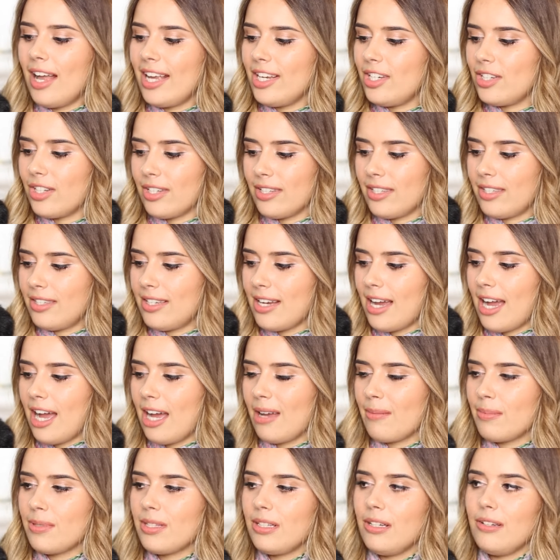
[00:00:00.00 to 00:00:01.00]
I just
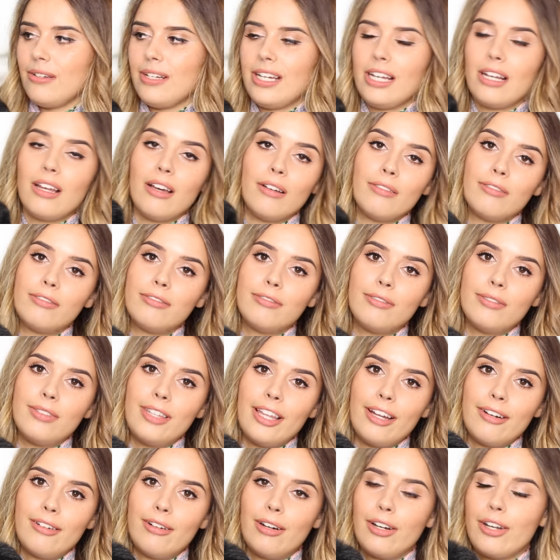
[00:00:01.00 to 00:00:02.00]
absolutely love.
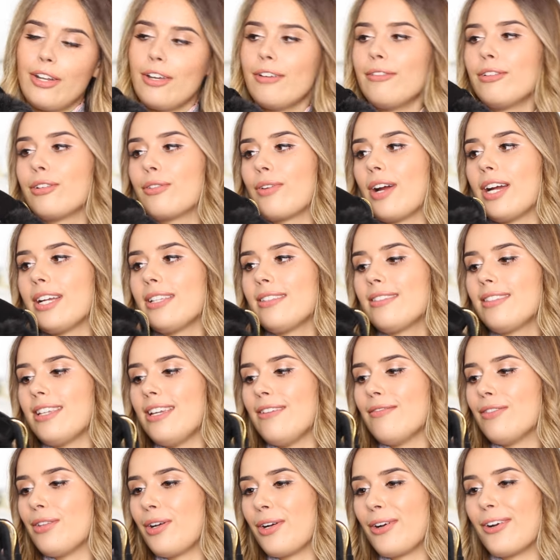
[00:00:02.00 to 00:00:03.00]
There are no regrets,
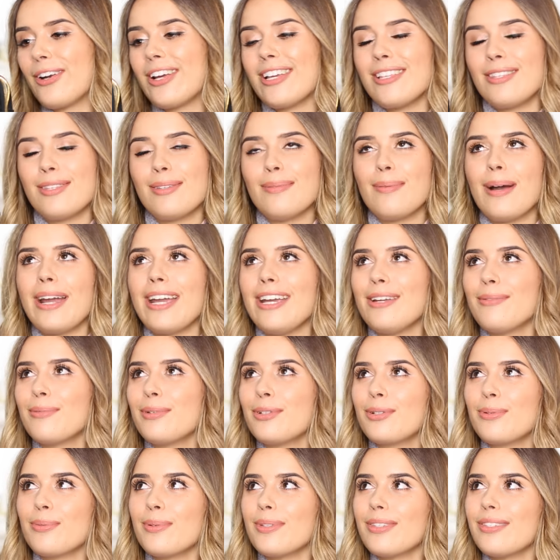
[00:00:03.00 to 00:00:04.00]
even though I got it in suede,
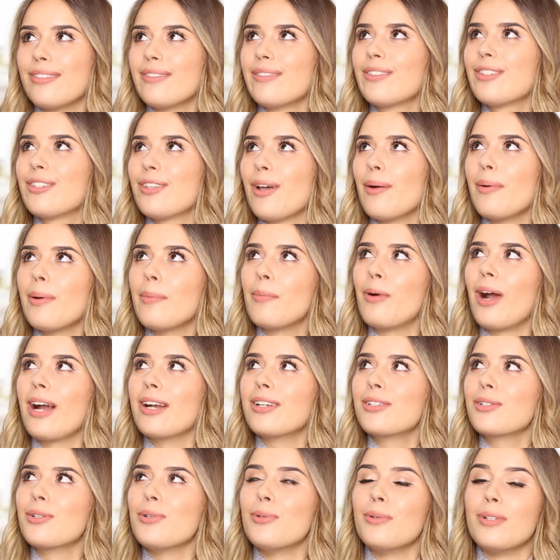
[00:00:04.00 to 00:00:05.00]
which was so
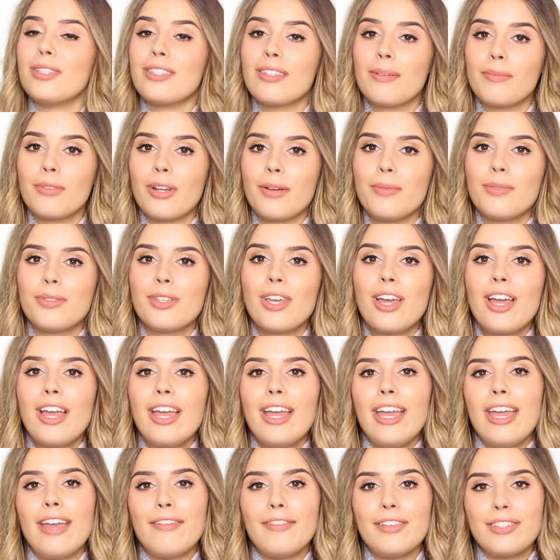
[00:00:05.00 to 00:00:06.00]
impractical. And sometimes
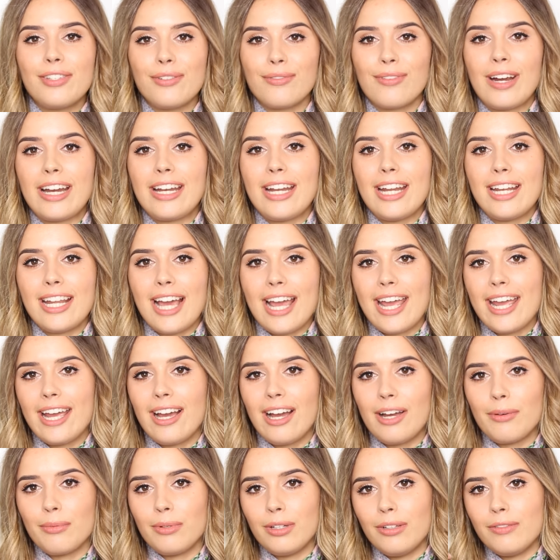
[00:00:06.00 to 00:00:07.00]
if it's a rainy
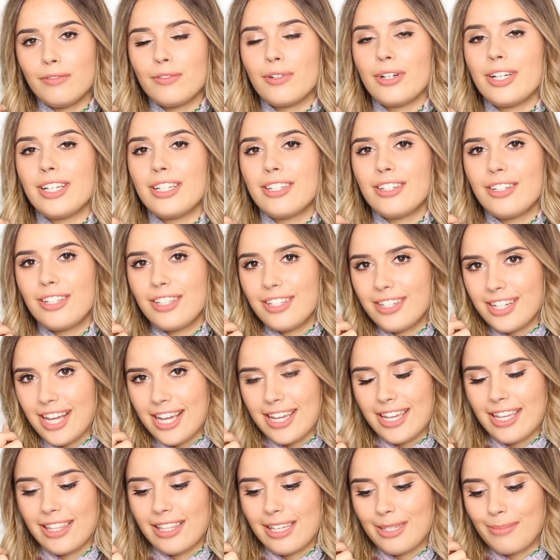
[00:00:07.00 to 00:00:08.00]
day, I will avoid
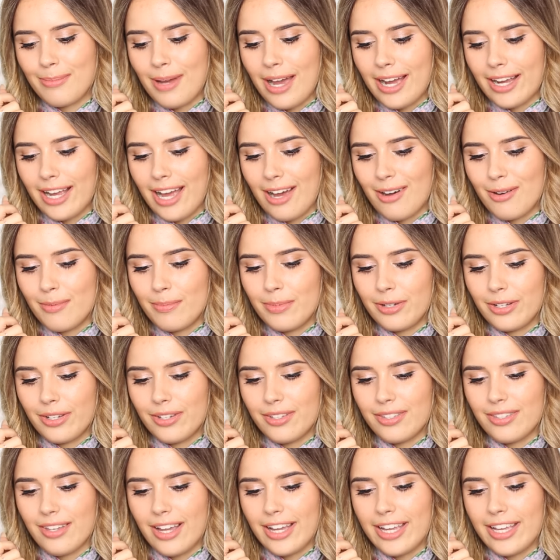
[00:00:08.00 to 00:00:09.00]
taking this bag out
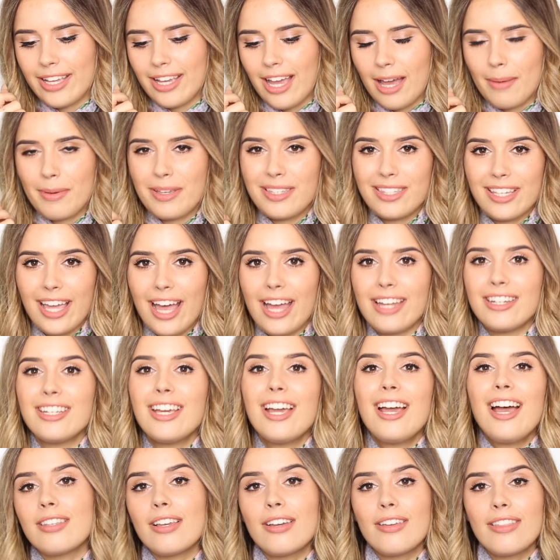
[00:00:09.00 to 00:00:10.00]
because I get a bit scared.
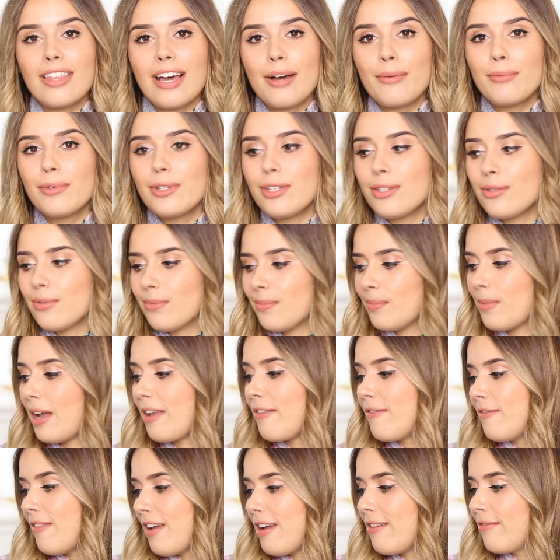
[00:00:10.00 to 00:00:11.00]
So that was
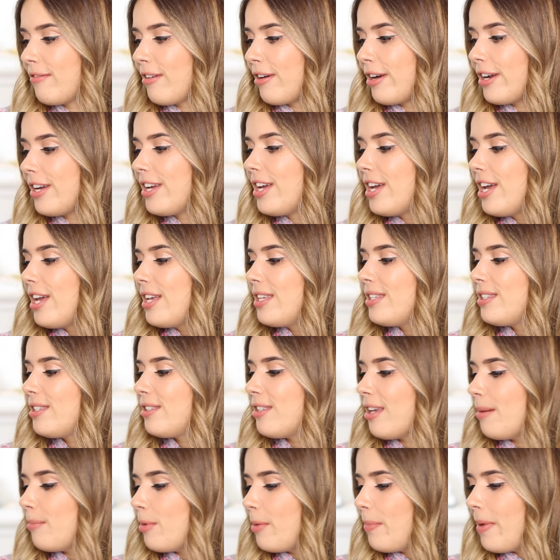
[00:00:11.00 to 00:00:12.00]
my favourite
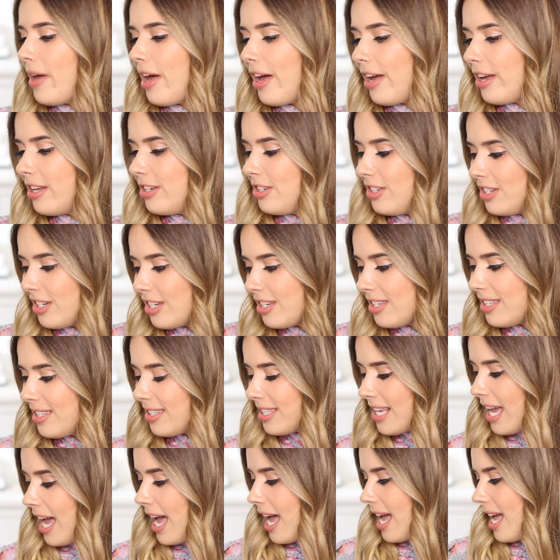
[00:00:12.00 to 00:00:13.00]
summer
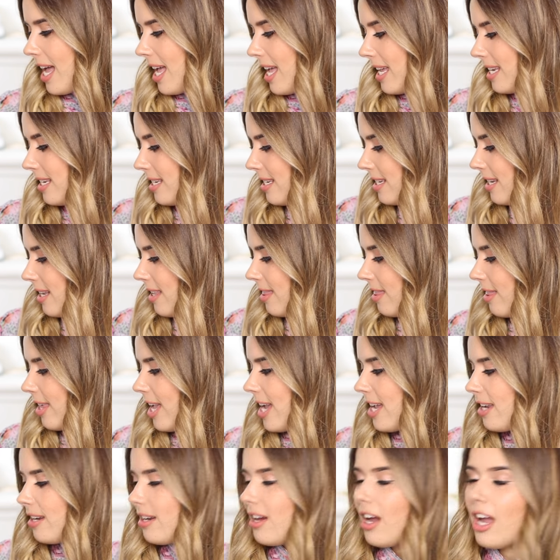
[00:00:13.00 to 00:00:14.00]
purchase and
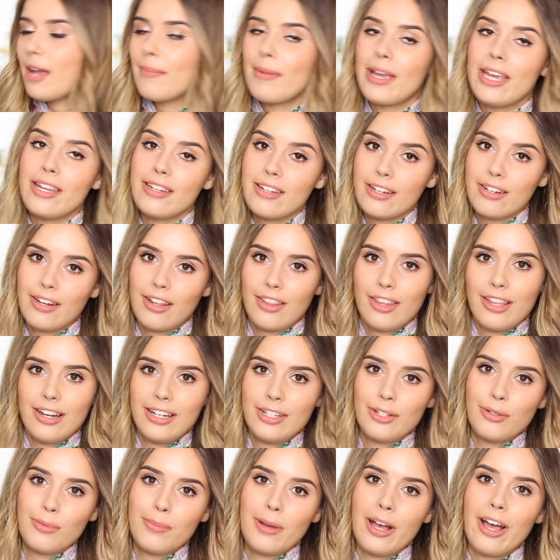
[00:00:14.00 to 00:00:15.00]
then I made another
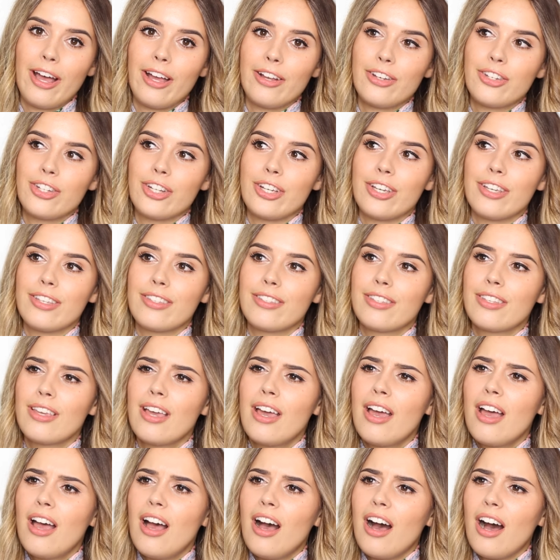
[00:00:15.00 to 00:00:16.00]
little purchase
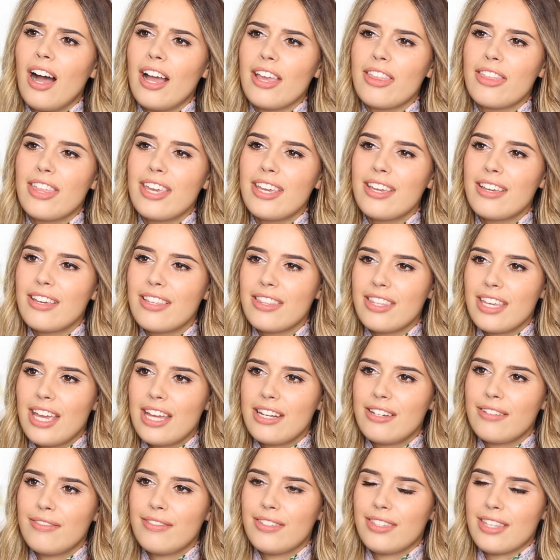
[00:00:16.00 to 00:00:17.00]
I think at the
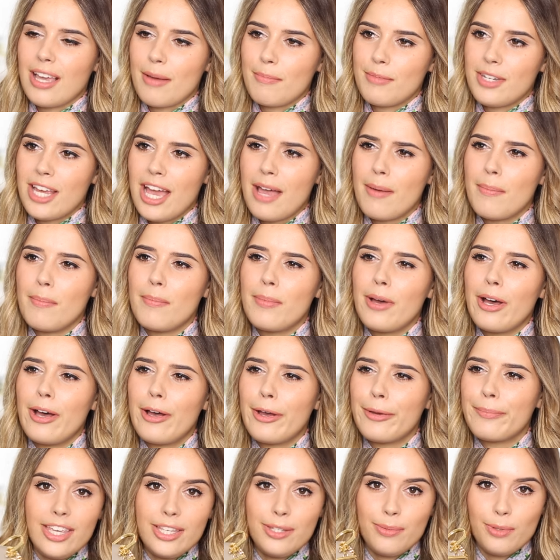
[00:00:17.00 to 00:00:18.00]
end of
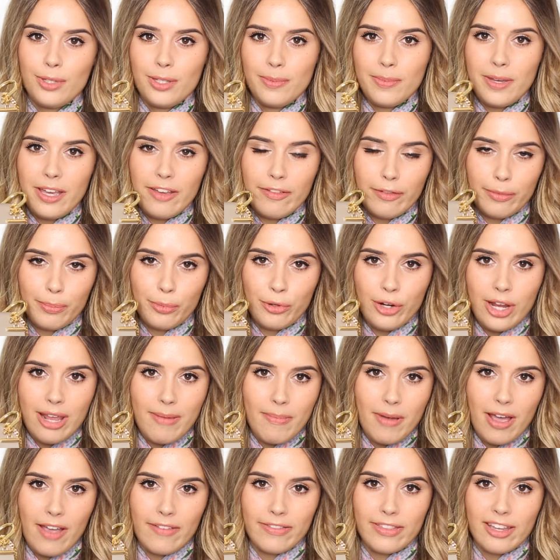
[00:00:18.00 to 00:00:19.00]
September. This was a bit of a
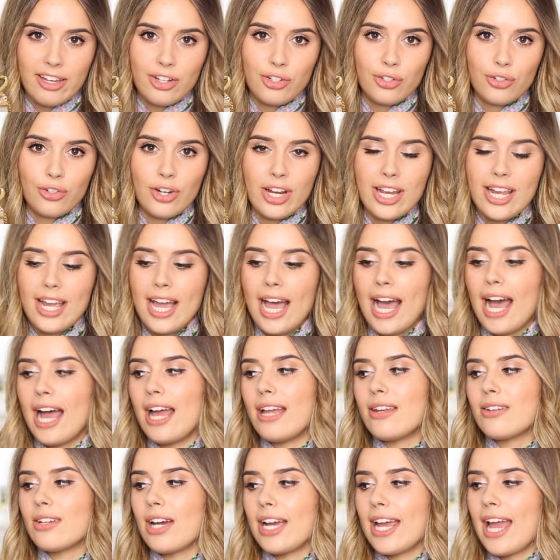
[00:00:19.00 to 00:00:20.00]
pre-birthday treat
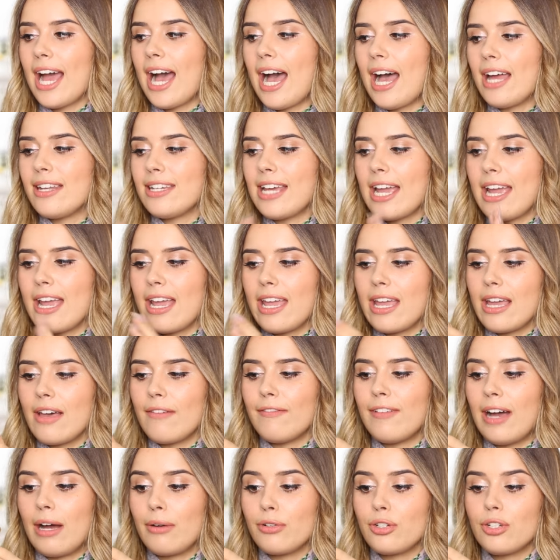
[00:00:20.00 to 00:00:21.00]
and I had
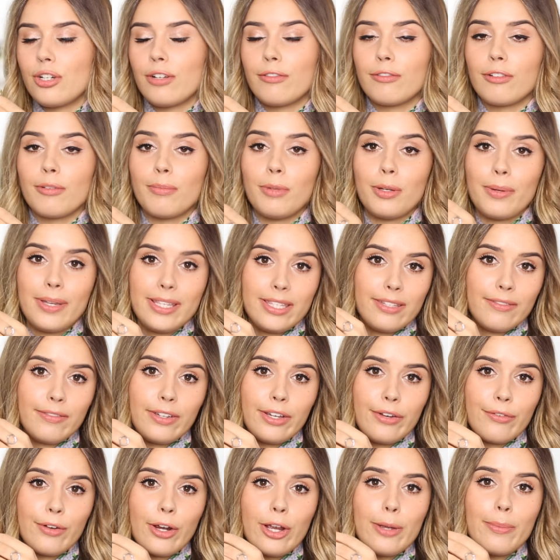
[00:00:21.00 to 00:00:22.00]
a voucher from Luisa
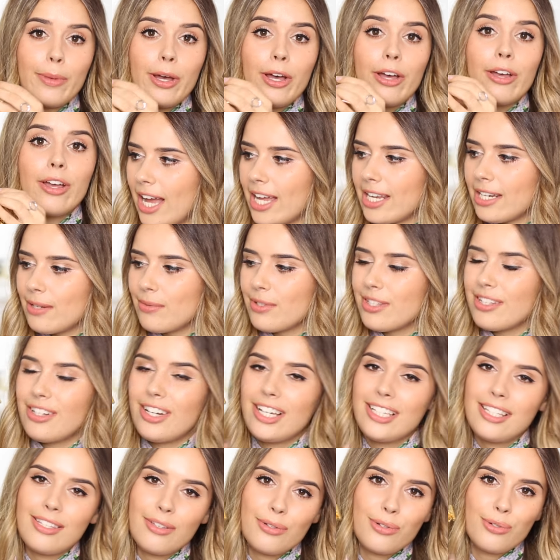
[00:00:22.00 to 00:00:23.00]
Via Roma, and it was a
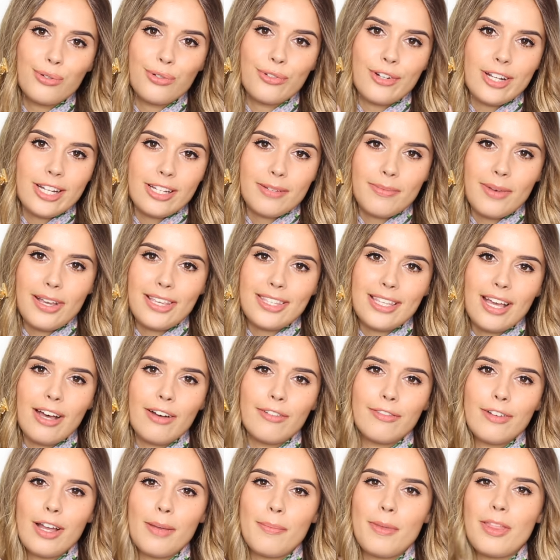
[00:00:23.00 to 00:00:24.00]
nice little treat to
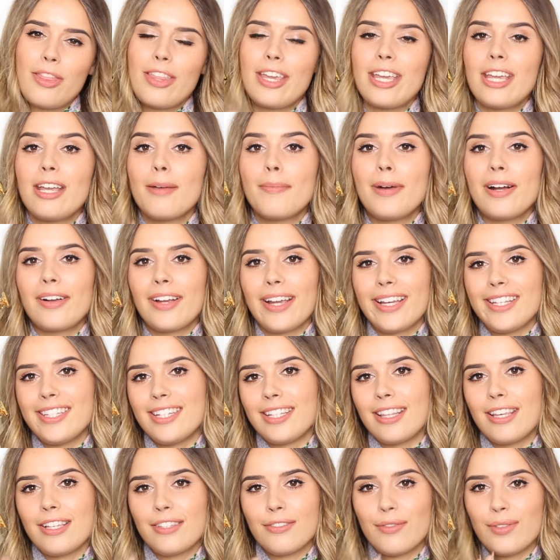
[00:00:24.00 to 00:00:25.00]
myself. I've been thinking about
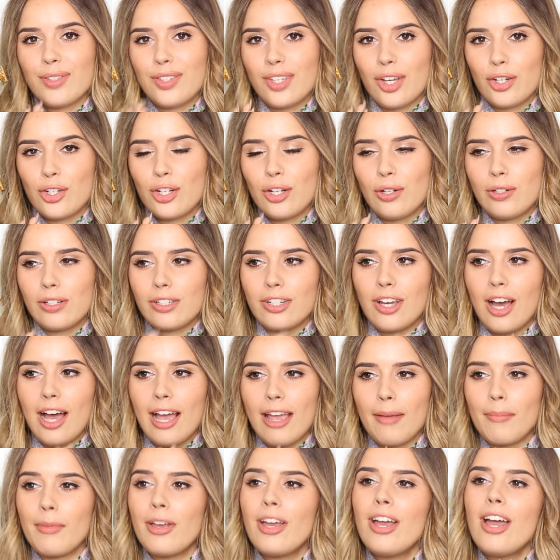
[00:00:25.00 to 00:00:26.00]
getting this for such a long
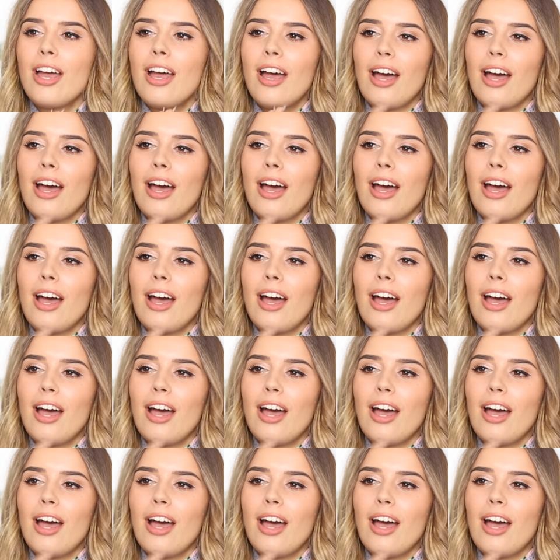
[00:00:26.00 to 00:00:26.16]
time.